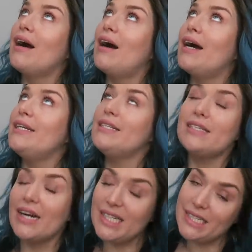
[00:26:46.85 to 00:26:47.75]
I
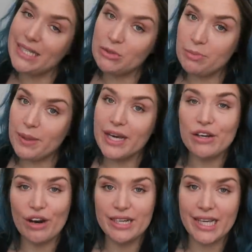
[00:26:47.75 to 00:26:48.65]
decided it would be a
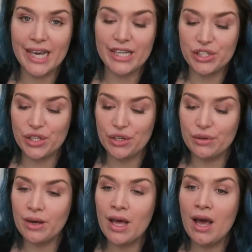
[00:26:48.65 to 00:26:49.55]
good idea
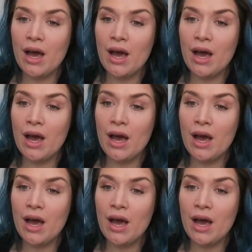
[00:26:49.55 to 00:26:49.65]
to